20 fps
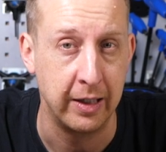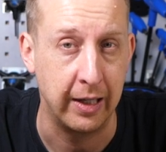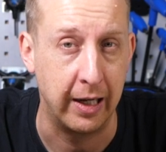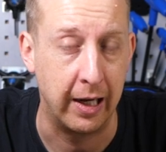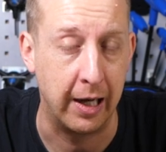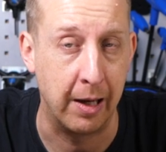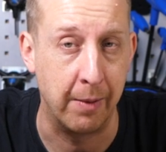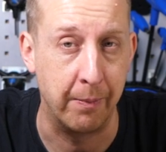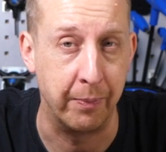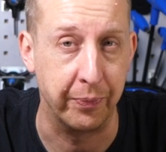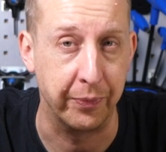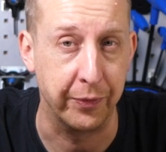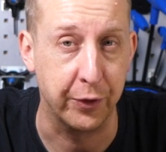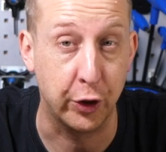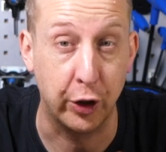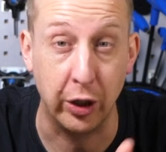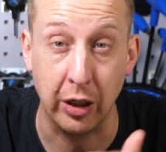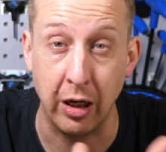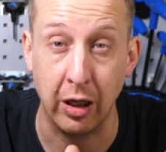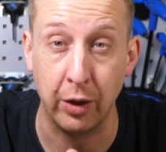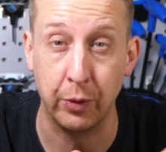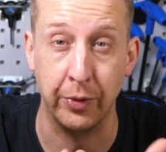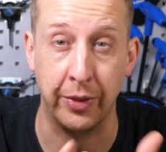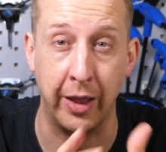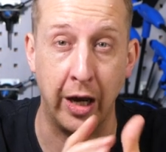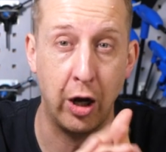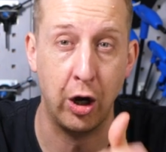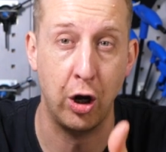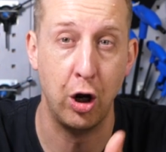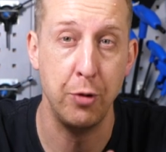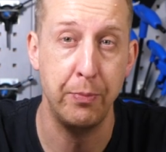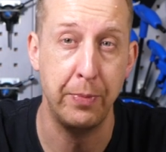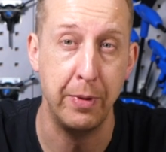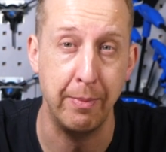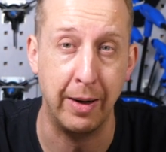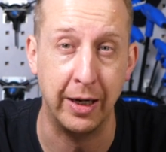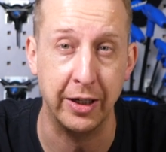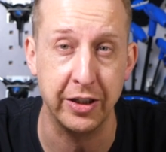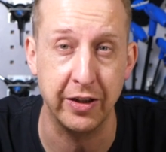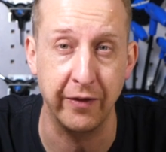Um, good luck with that. I hope you
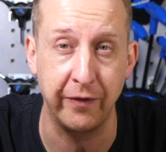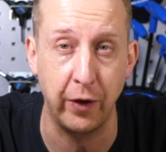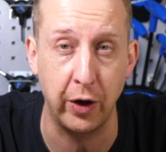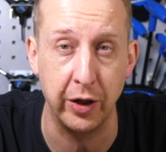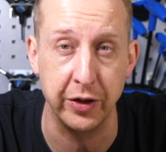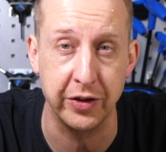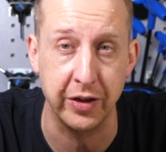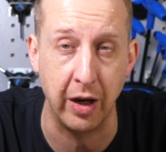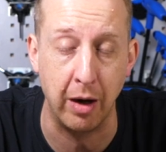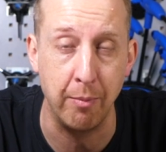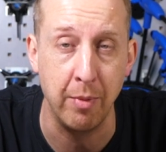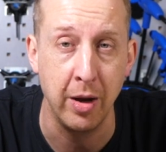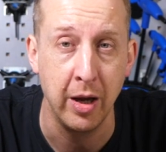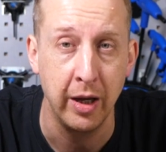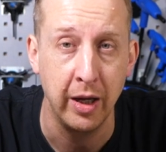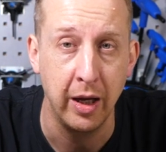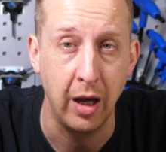manage to find some.